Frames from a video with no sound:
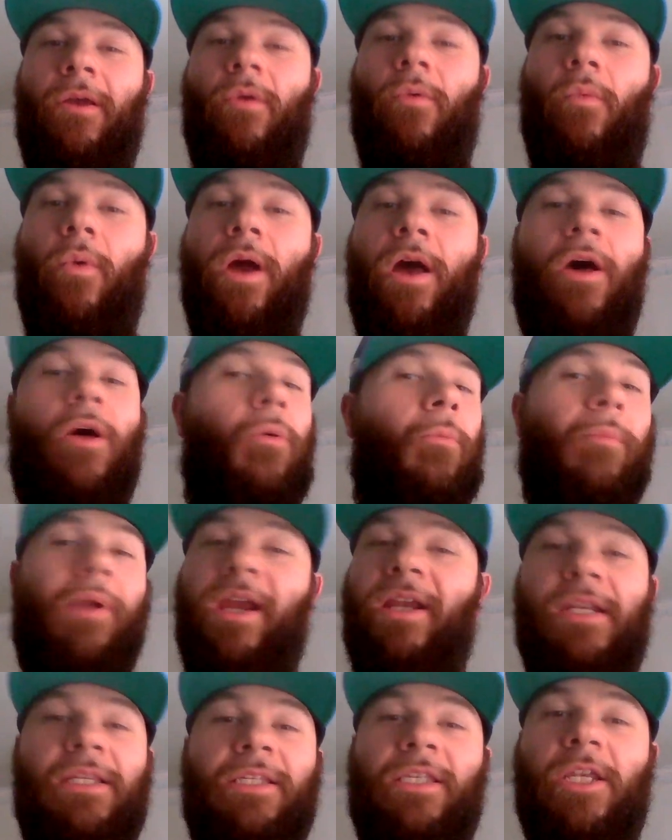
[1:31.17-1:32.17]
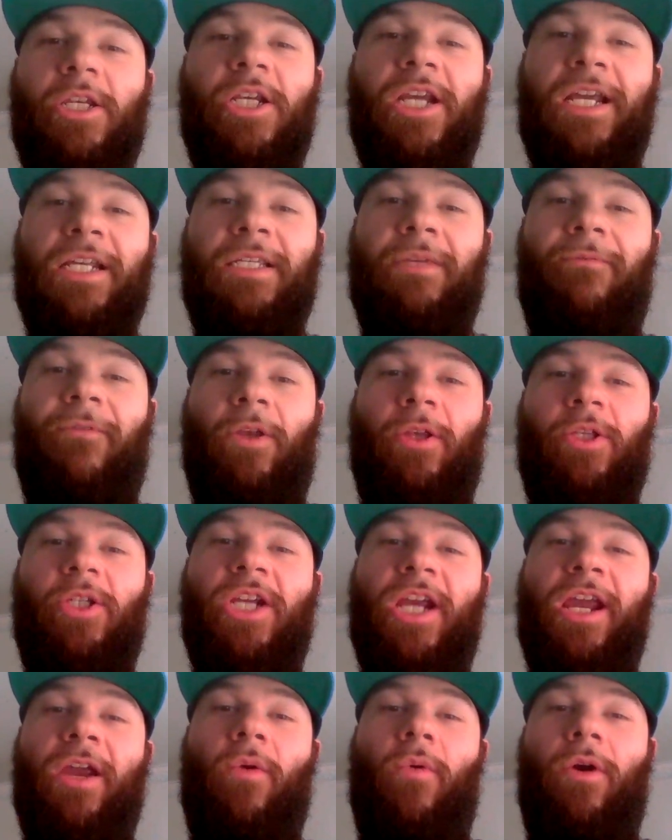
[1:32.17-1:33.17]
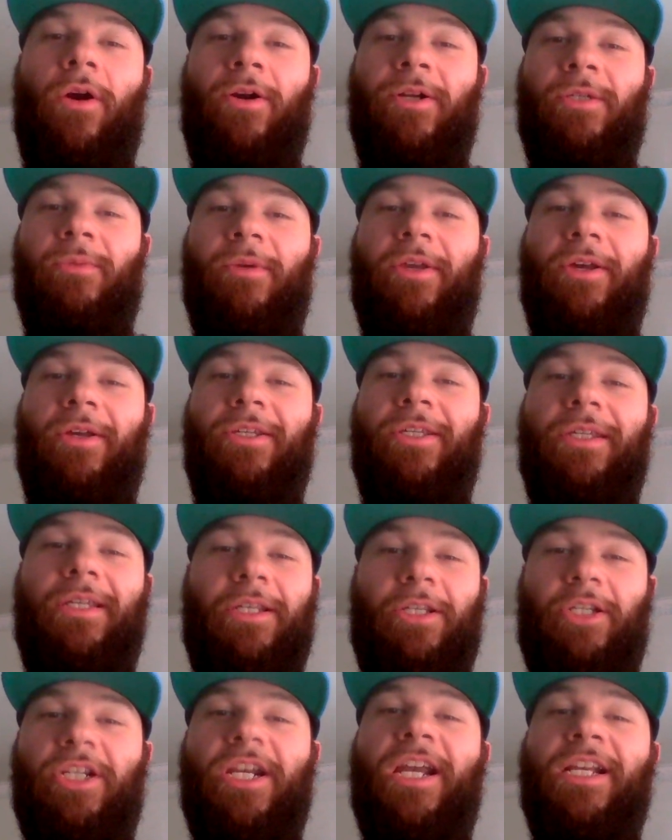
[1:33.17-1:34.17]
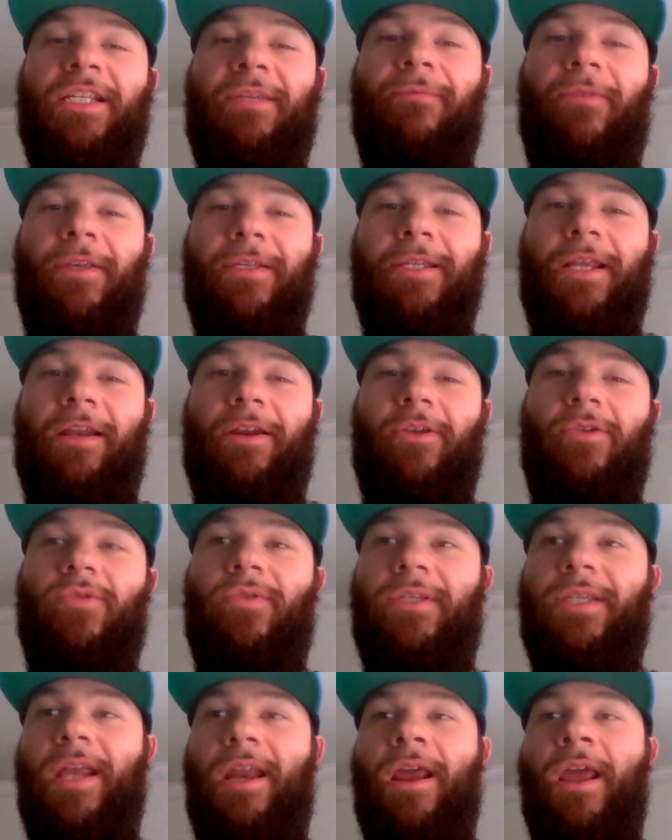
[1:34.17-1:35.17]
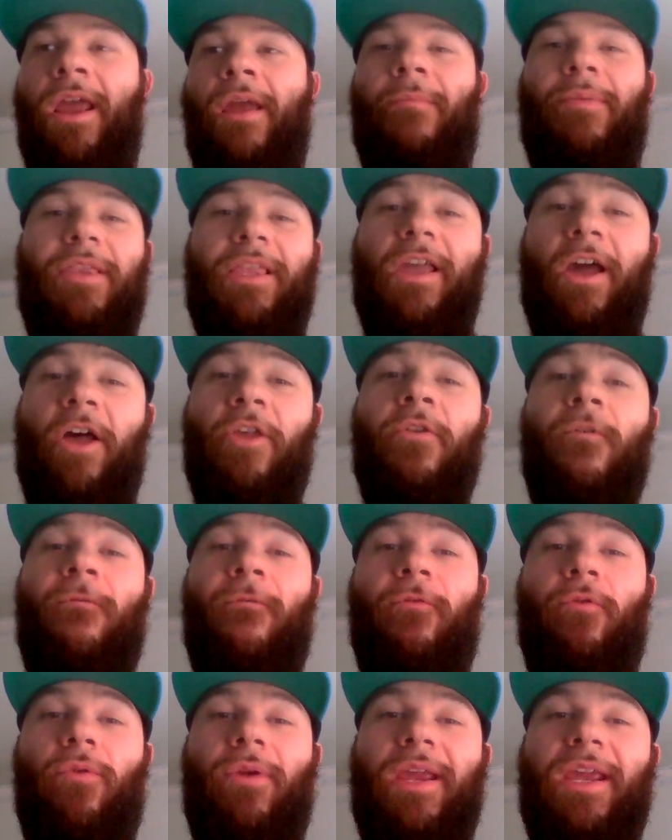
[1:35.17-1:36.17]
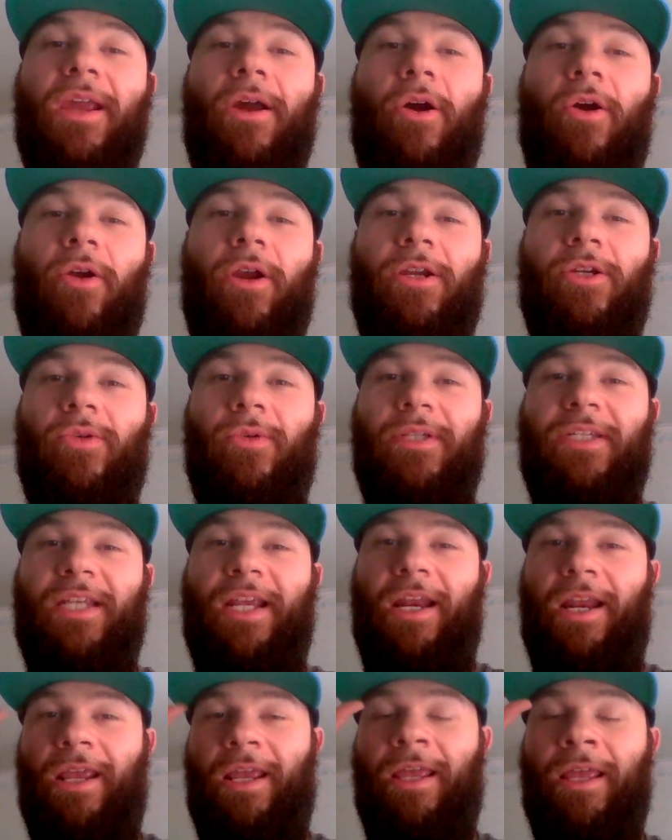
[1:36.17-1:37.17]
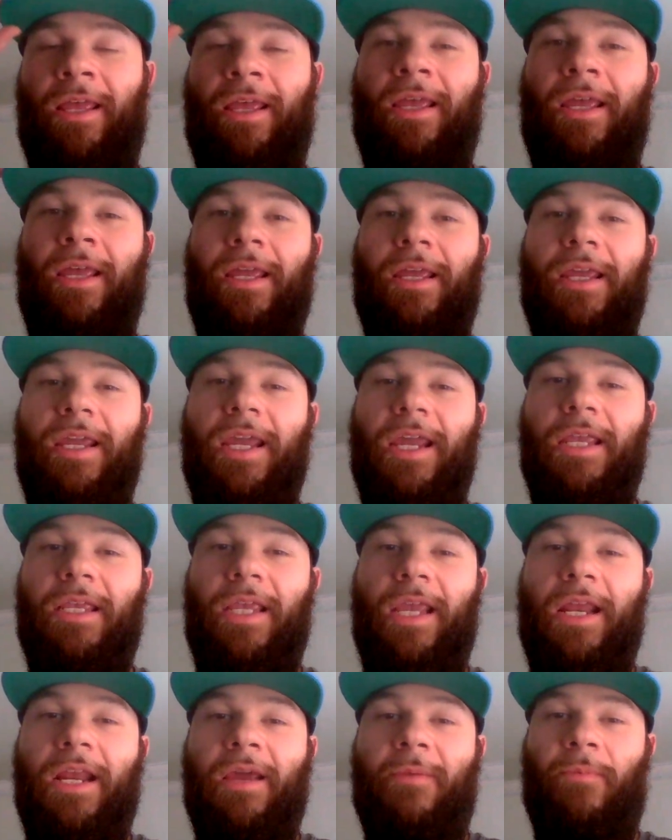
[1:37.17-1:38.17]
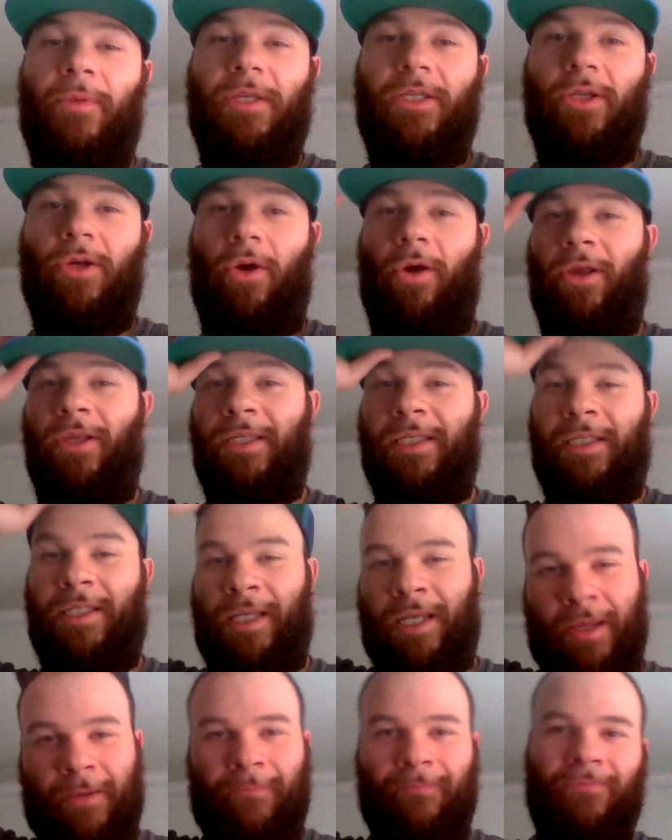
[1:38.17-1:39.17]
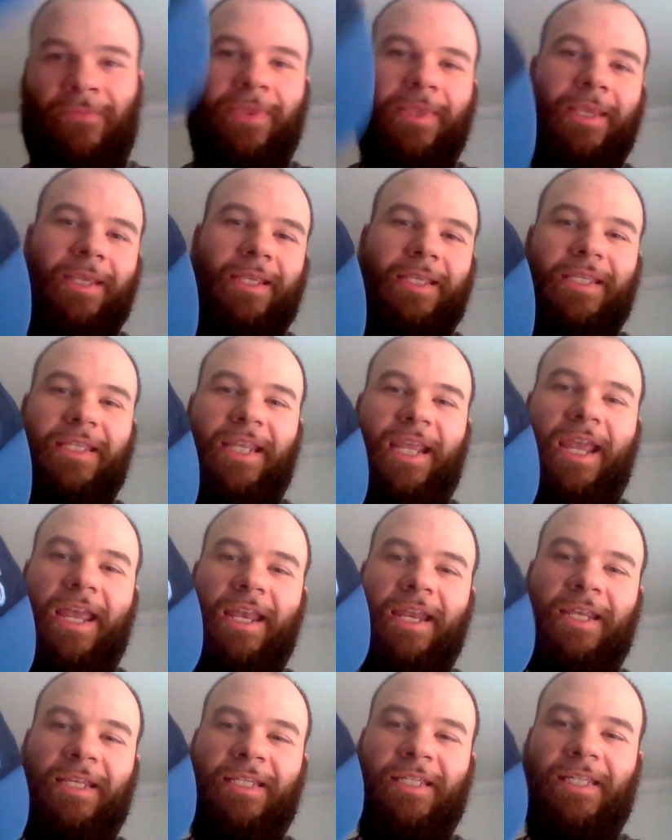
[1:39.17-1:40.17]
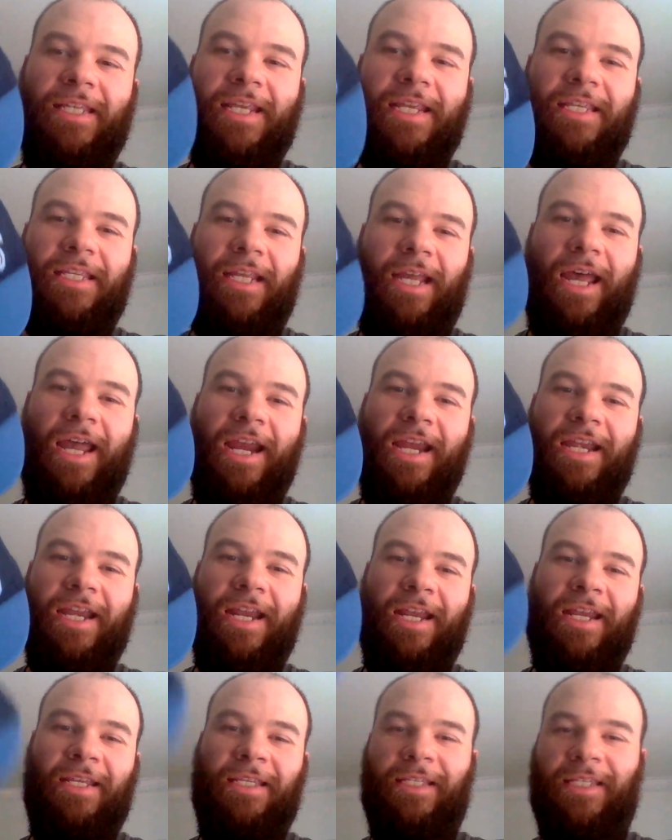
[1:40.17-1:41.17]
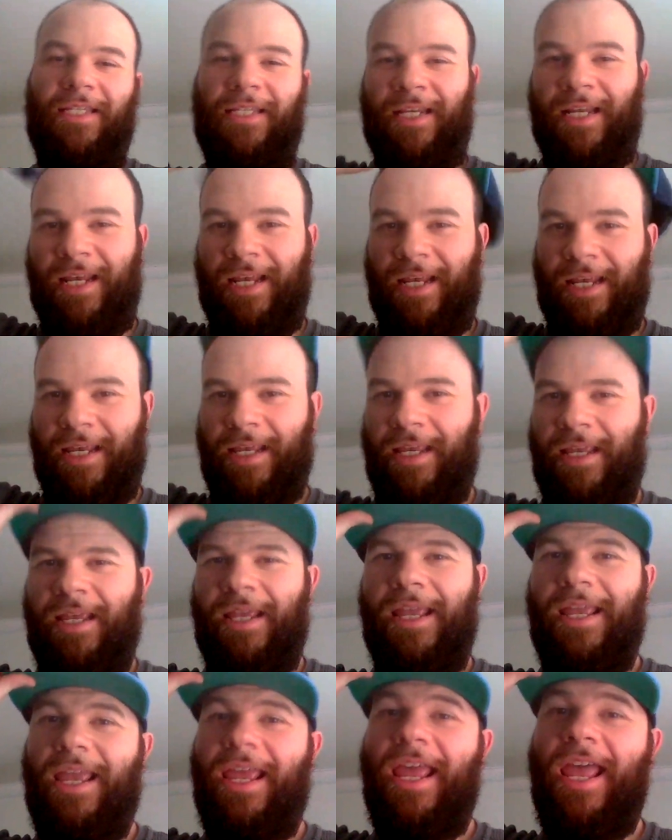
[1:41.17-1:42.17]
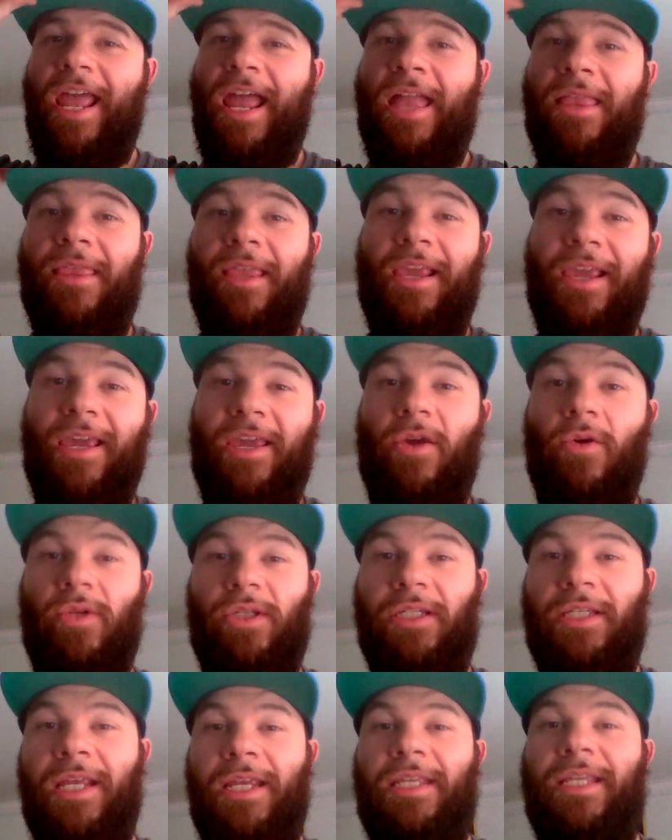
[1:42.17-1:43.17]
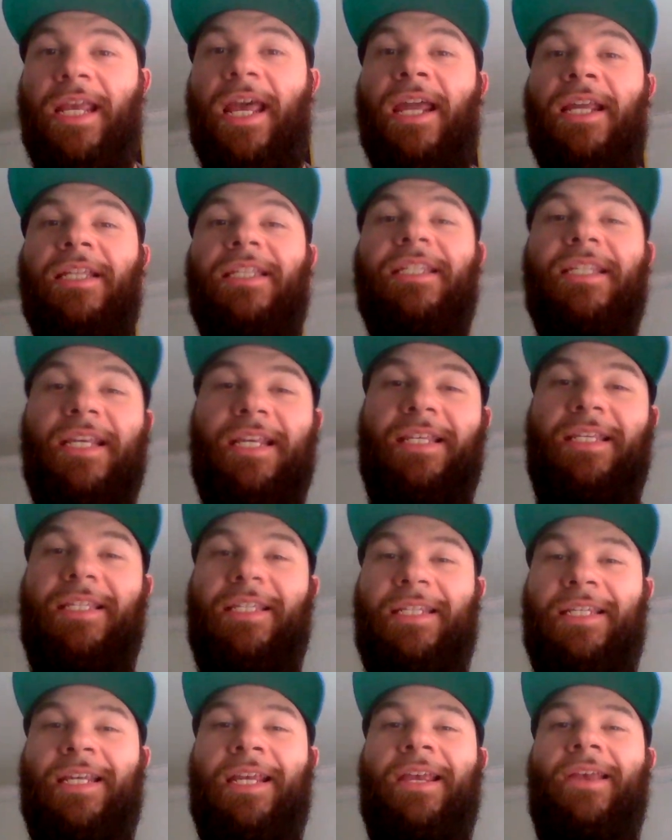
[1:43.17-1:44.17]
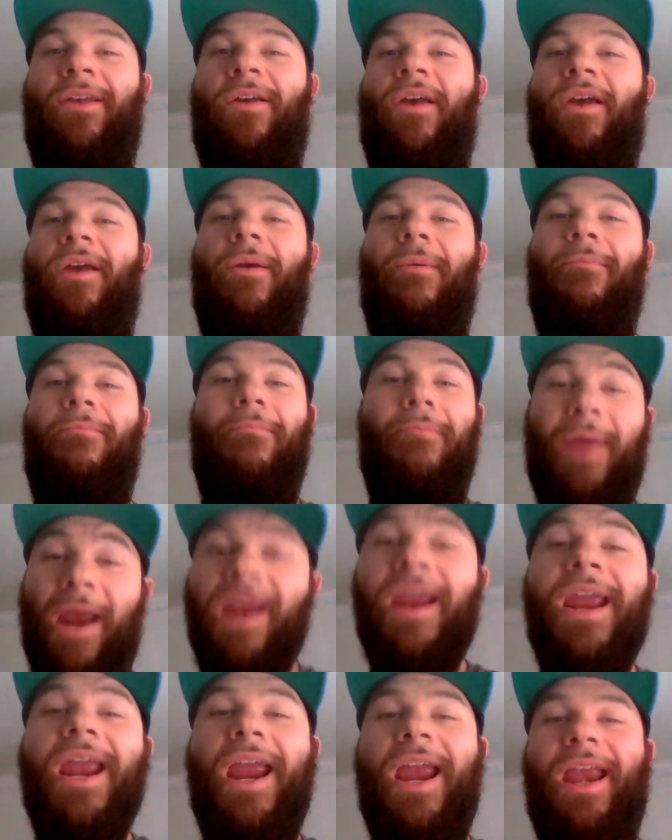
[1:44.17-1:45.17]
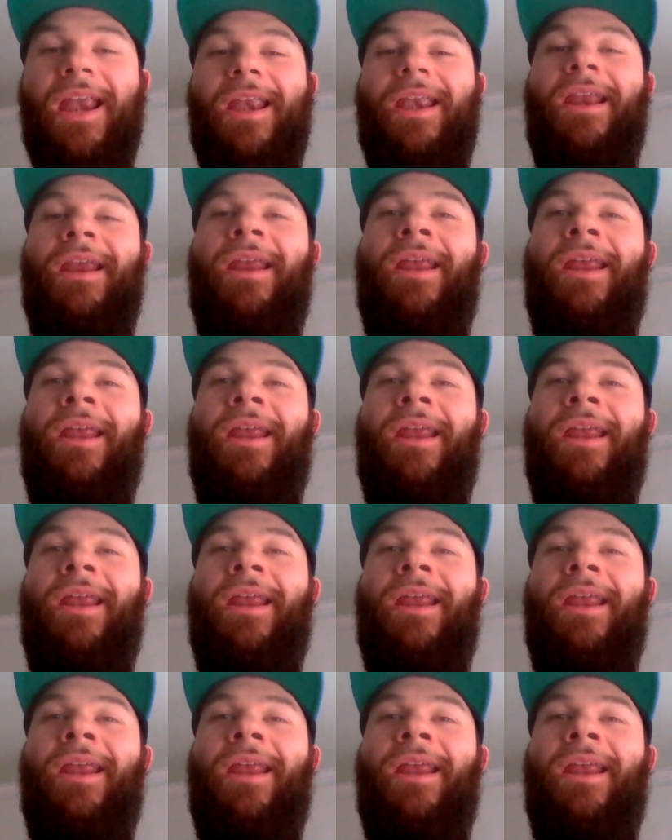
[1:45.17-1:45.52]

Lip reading: Well, minus the Jacksonville Jaguars, because Jacksonville's not interested, but the other three are interested. Indianapolis Colts, Tennessee Titans, and the Houston Texans. Man!